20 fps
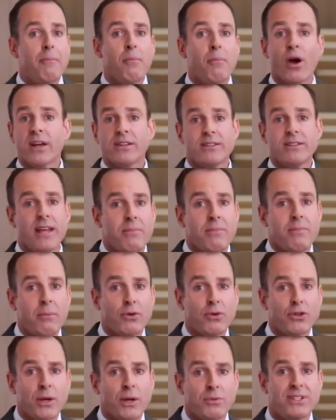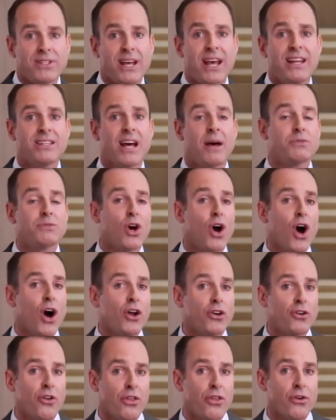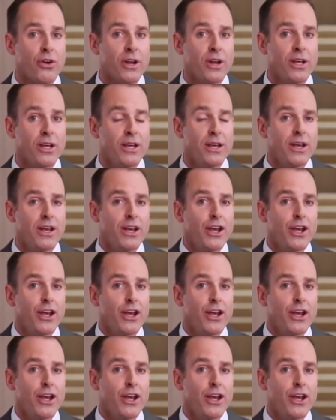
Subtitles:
I market 10 memberships, 10 times 130,